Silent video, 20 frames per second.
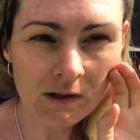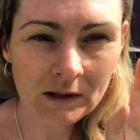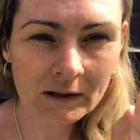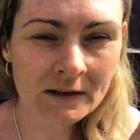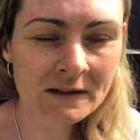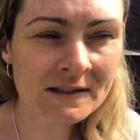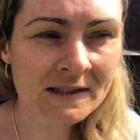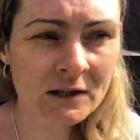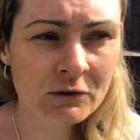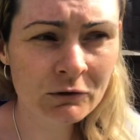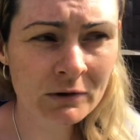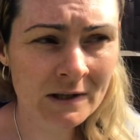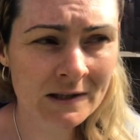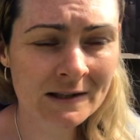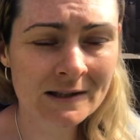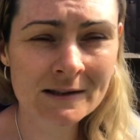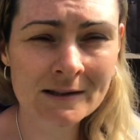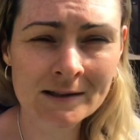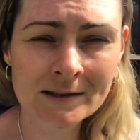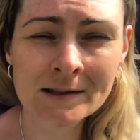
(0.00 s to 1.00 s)
considering
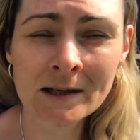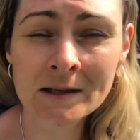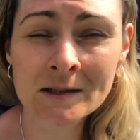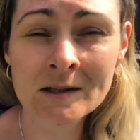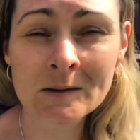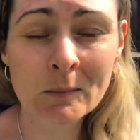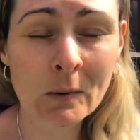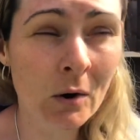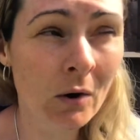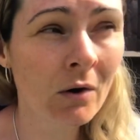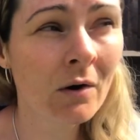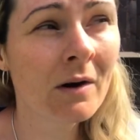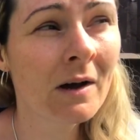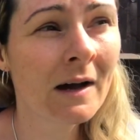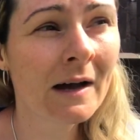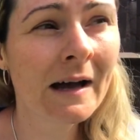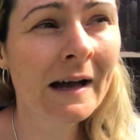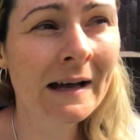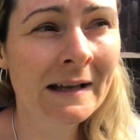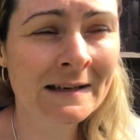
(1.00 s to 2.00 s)
this is a sunny spot
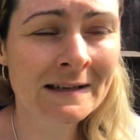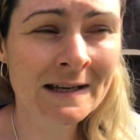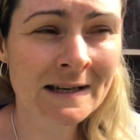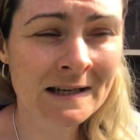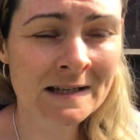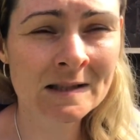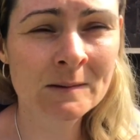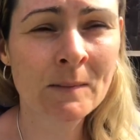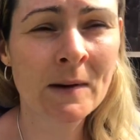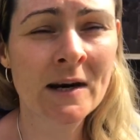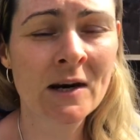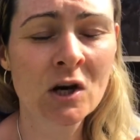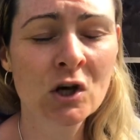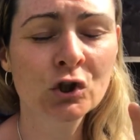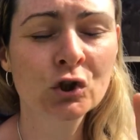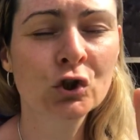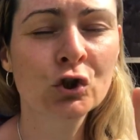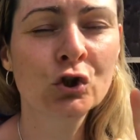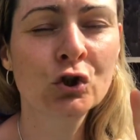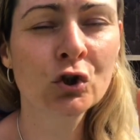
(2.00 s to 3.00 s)
and it's been
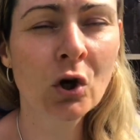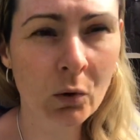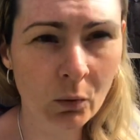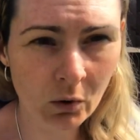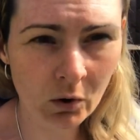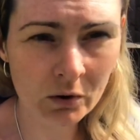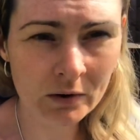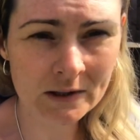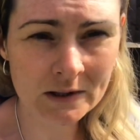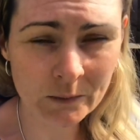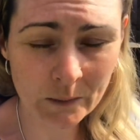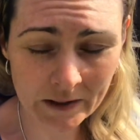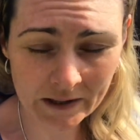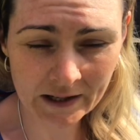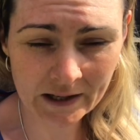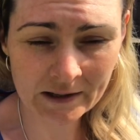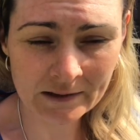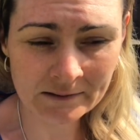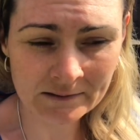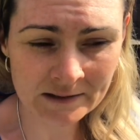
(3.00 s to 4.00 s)
so hot this
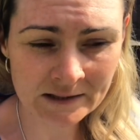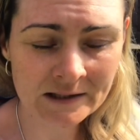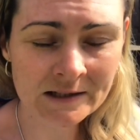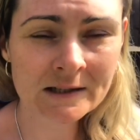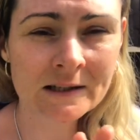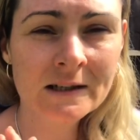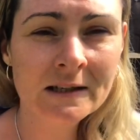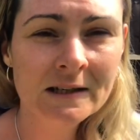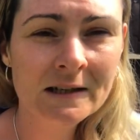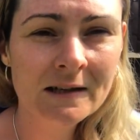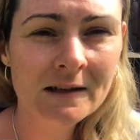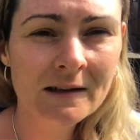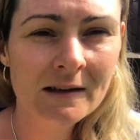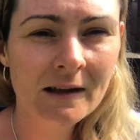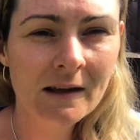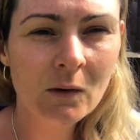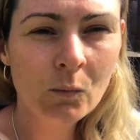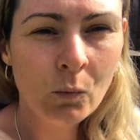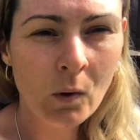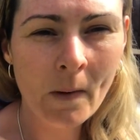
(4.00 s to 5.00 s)
weekend,
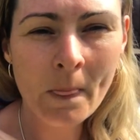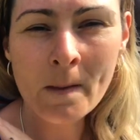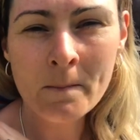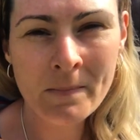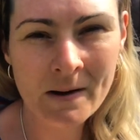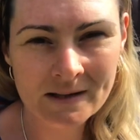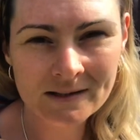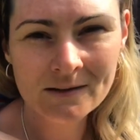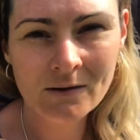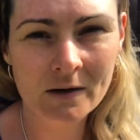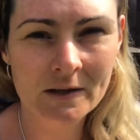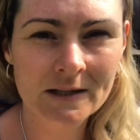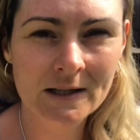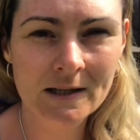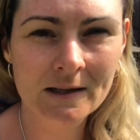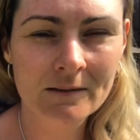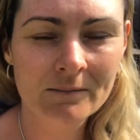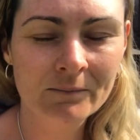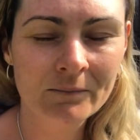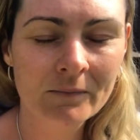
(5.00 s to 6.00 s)
weren't the best
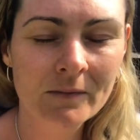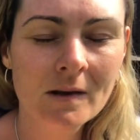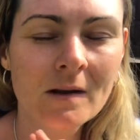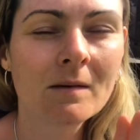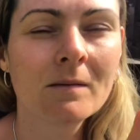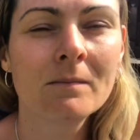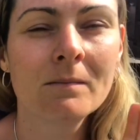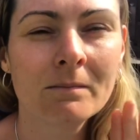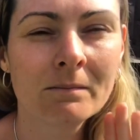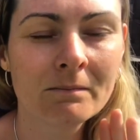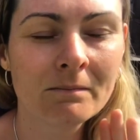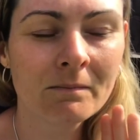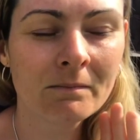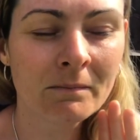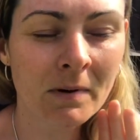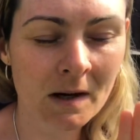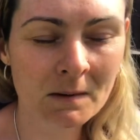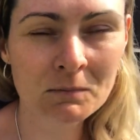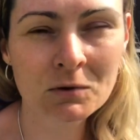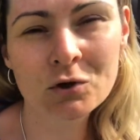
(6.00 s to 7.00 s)
idea,
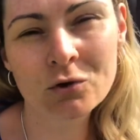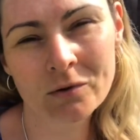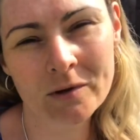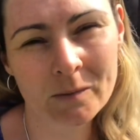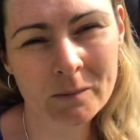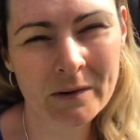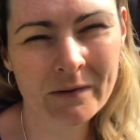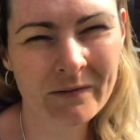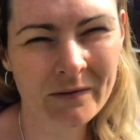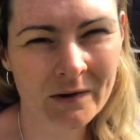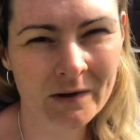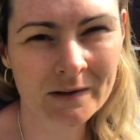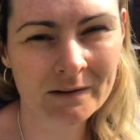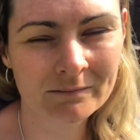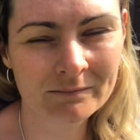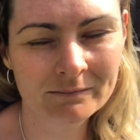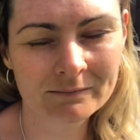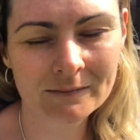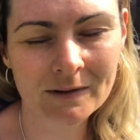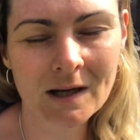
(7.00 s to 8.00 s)
but I'm sure they'll be fine.
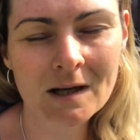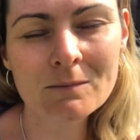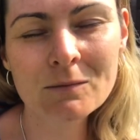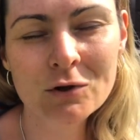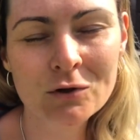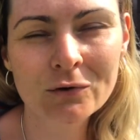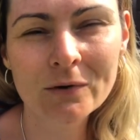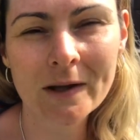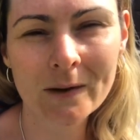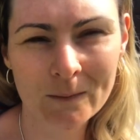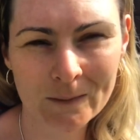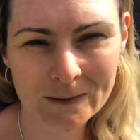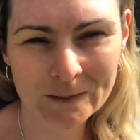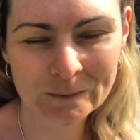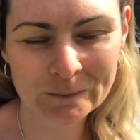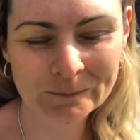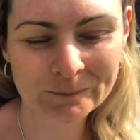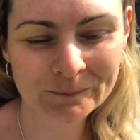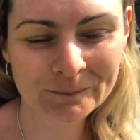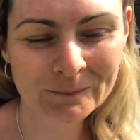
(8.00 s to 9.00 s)
I'm sure they will.